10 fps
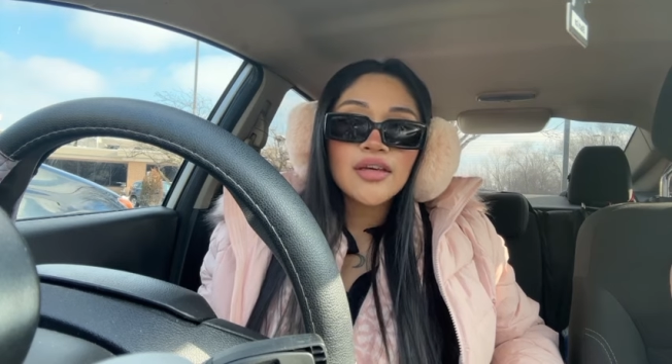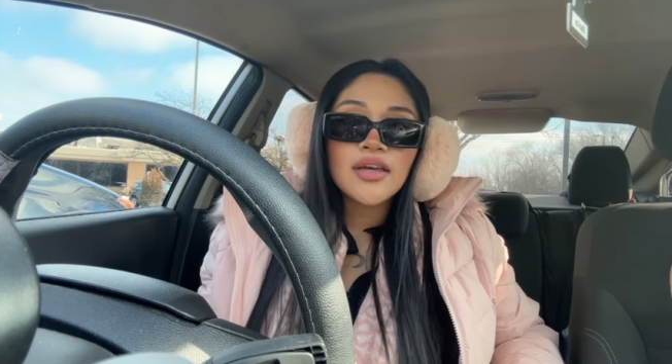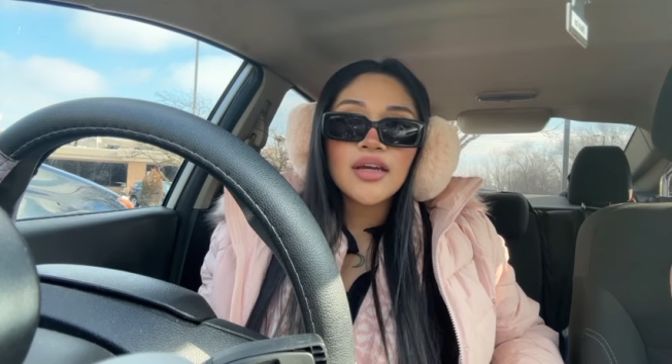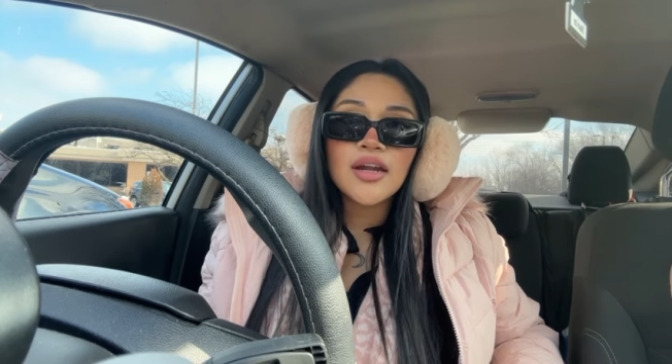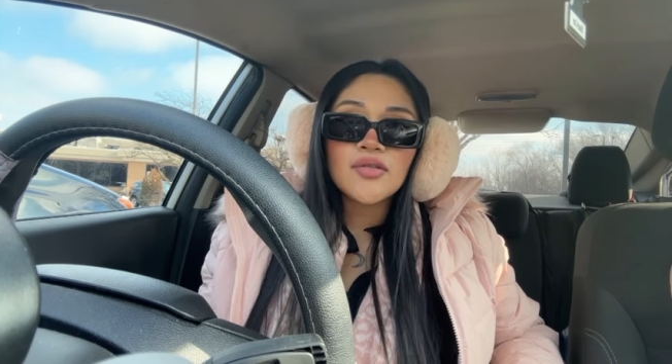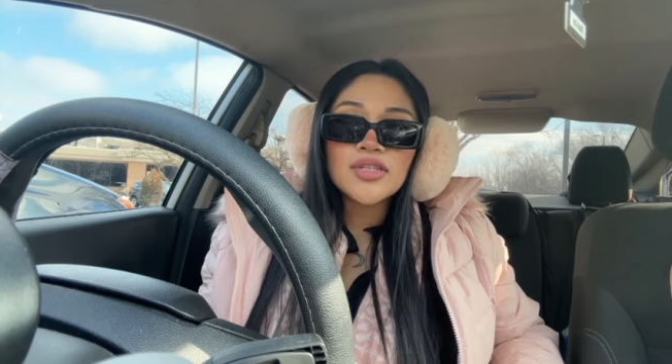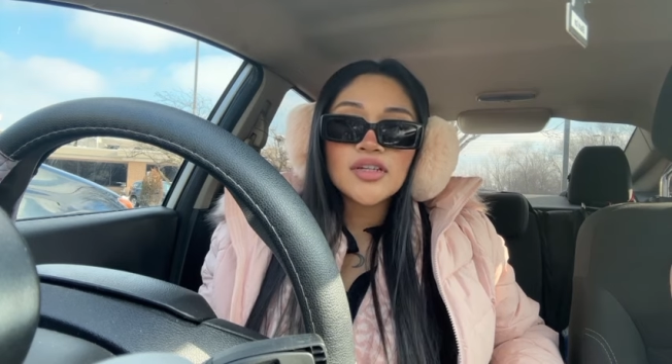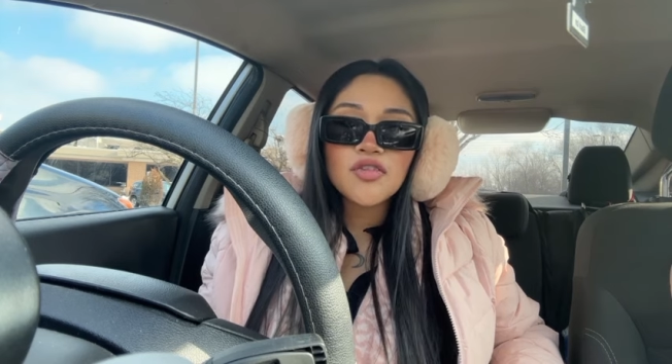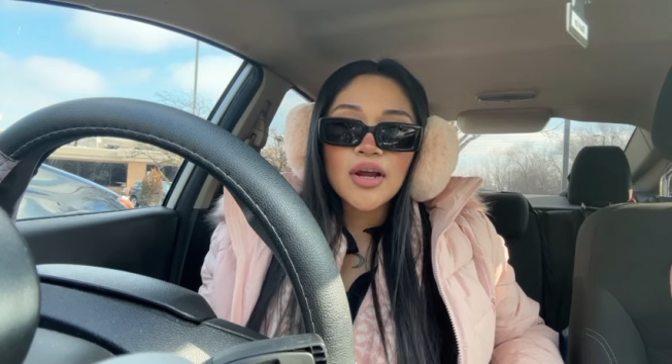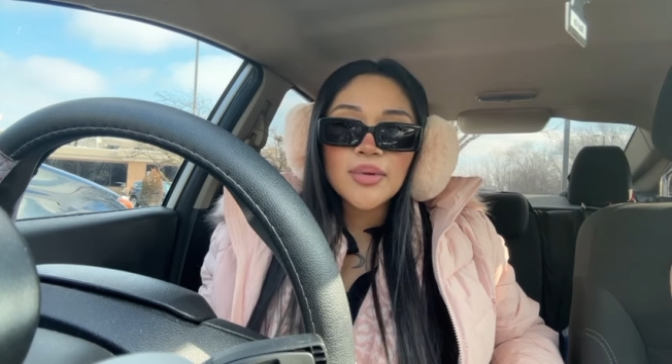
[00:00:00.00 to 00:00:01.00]
And I was gonna
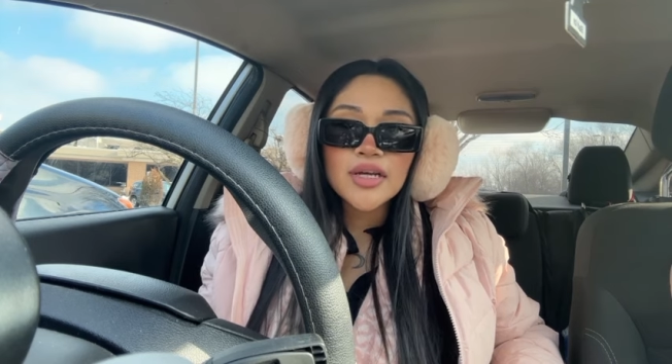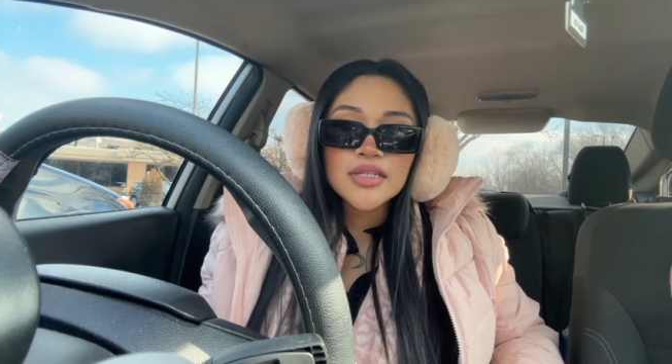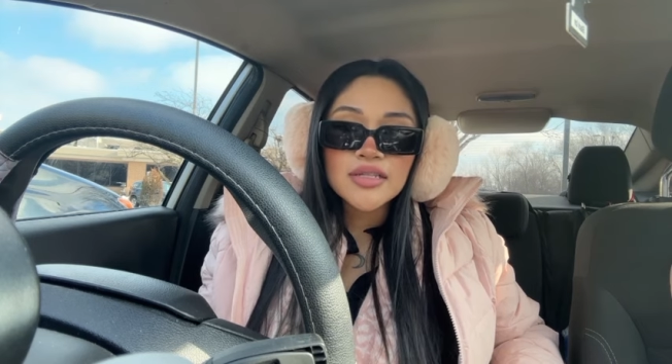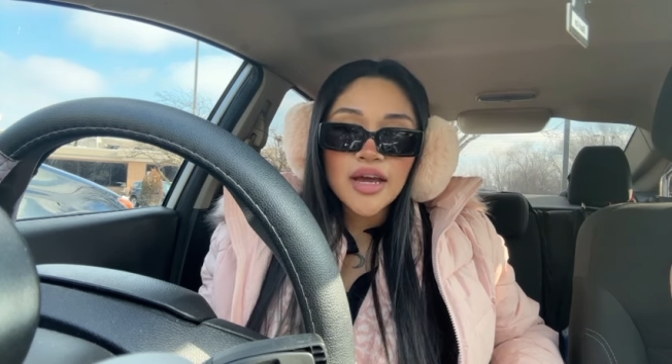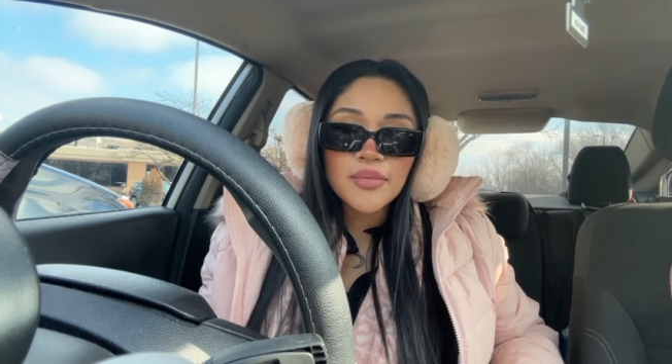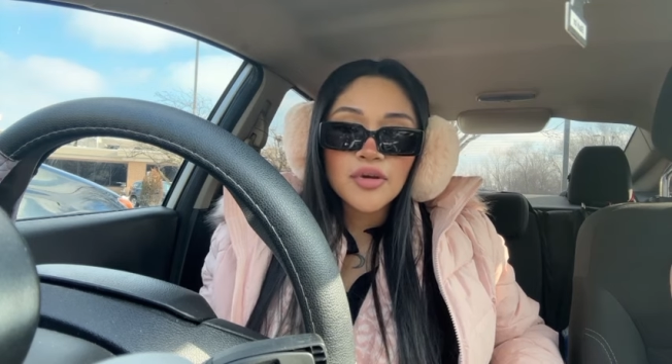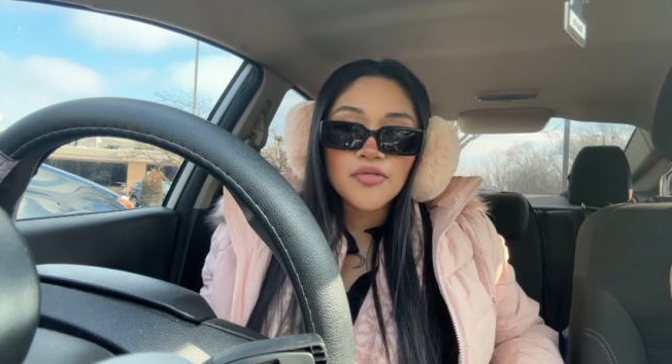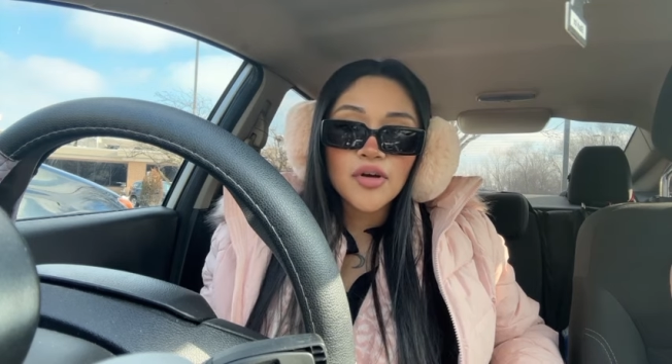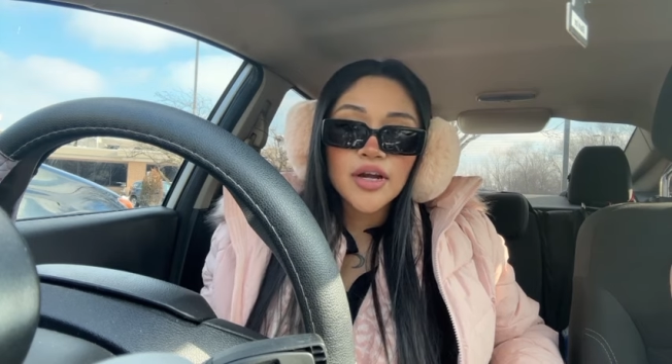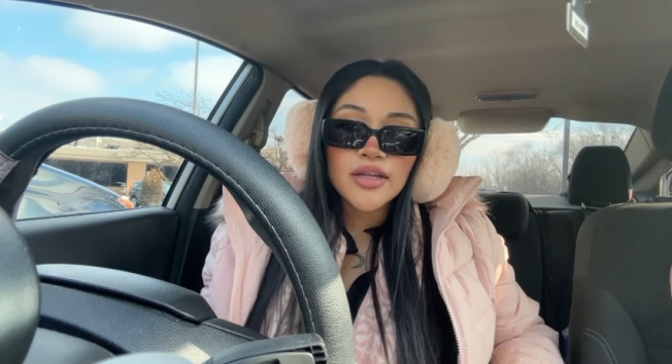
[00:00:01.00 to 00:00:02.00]
grab like a snack
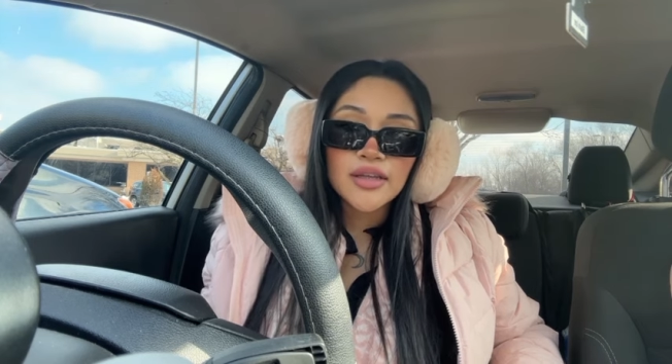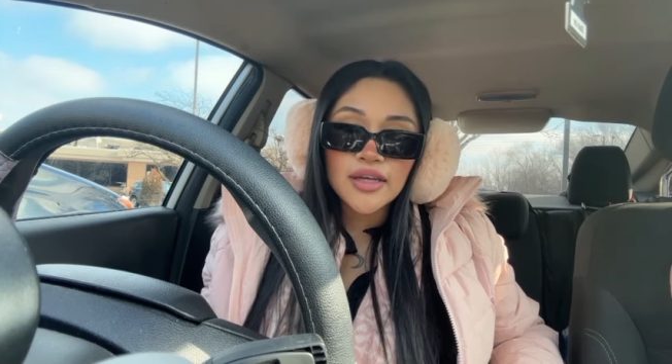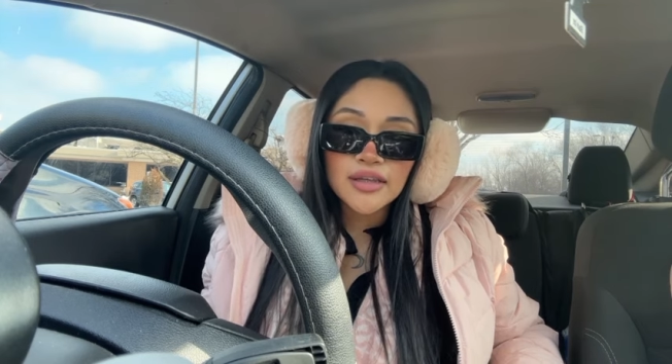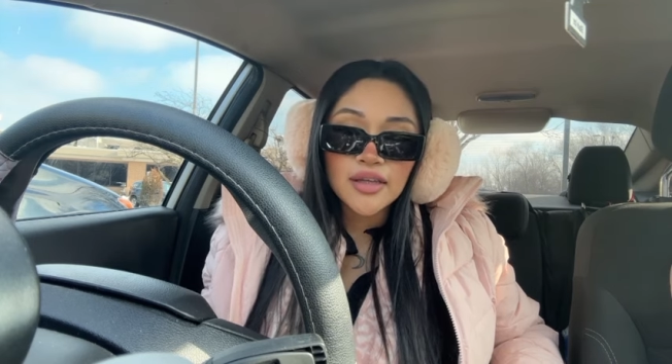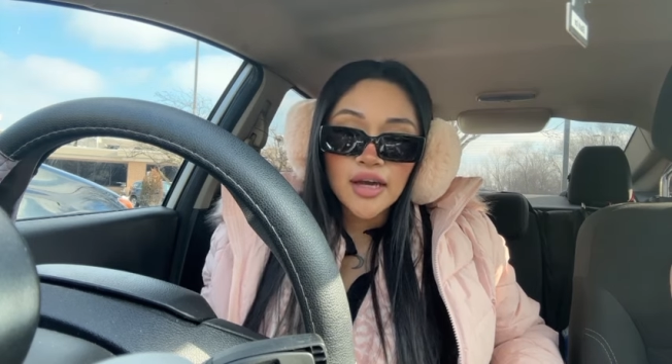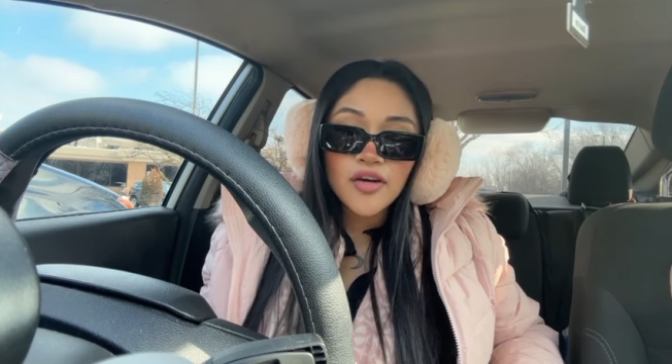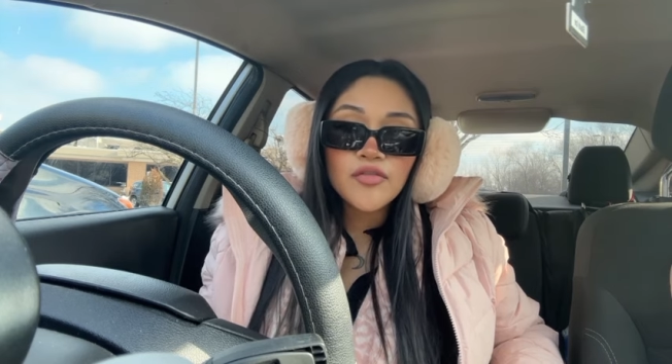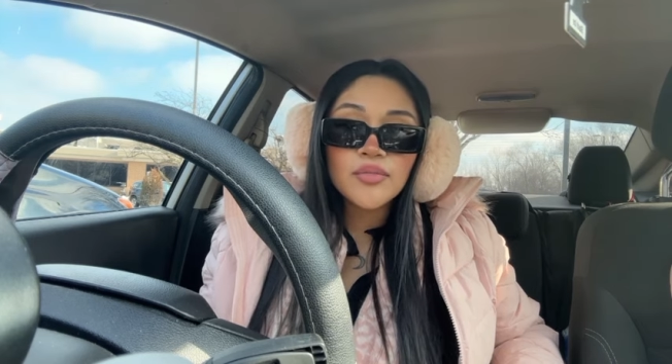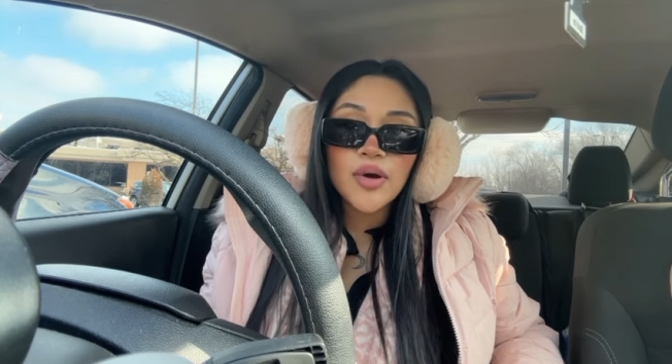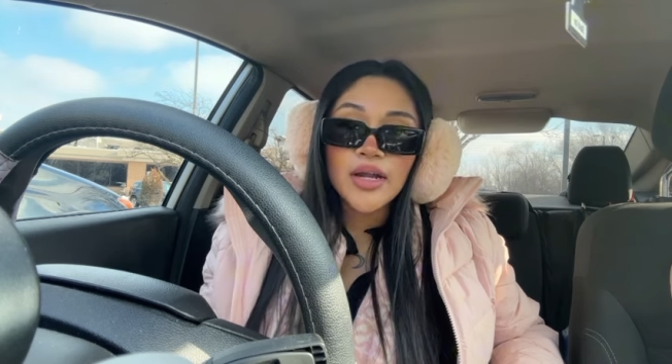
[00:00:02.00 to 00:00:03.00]
before I like
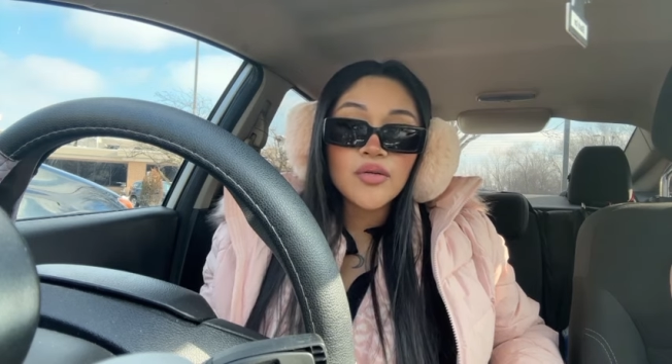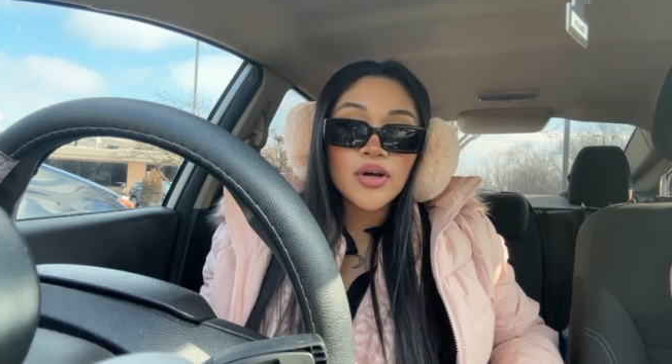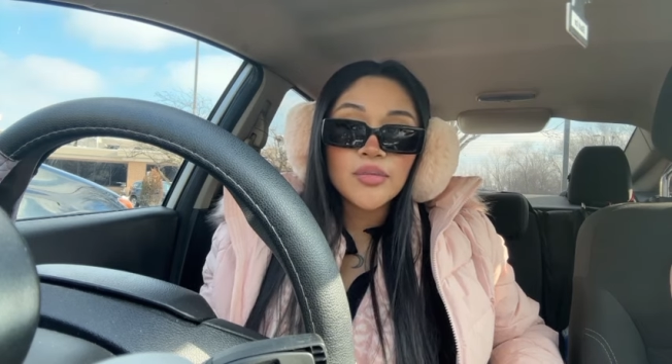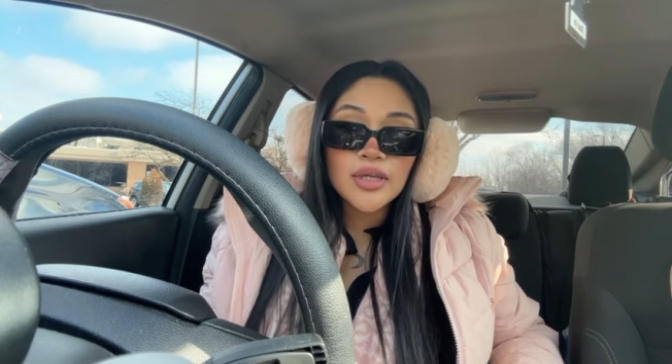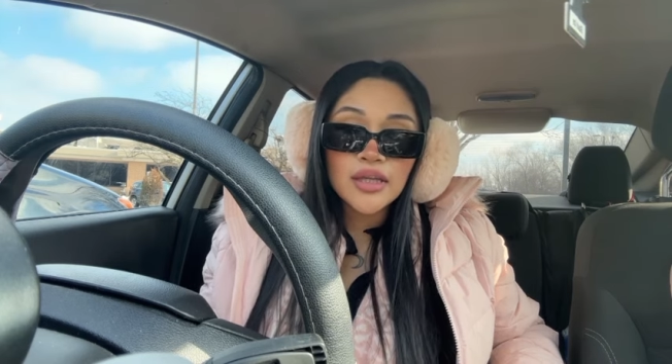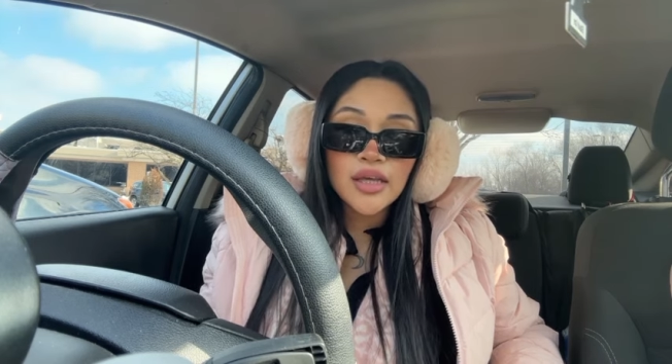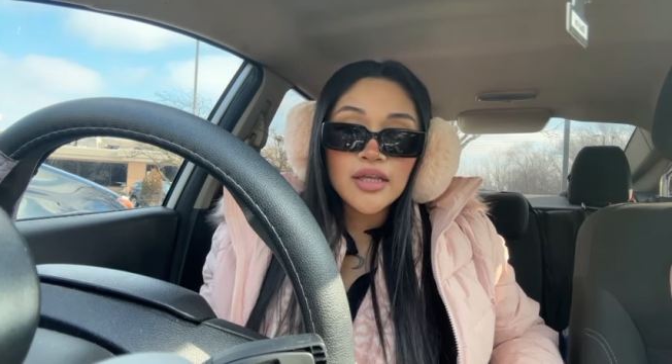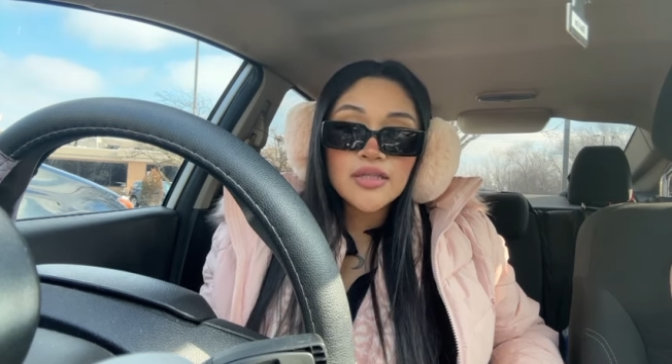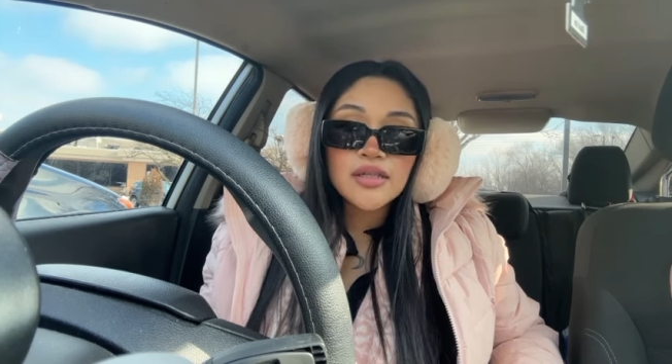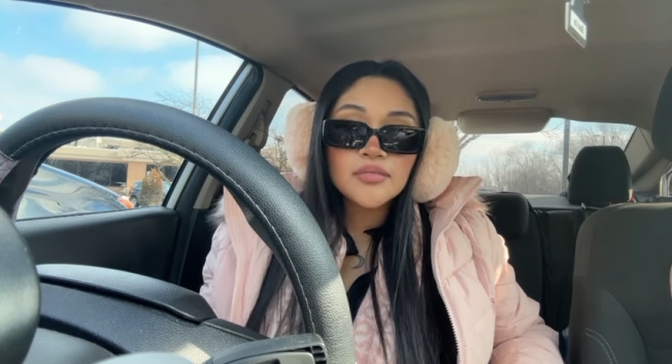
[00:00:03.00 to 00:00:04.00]
left, but I didn't wanna be
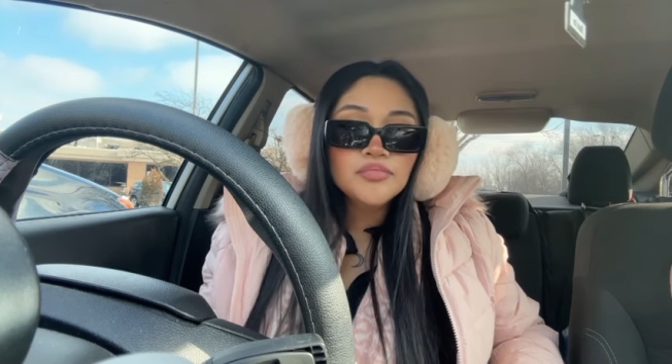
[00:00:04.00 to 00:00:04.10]
late.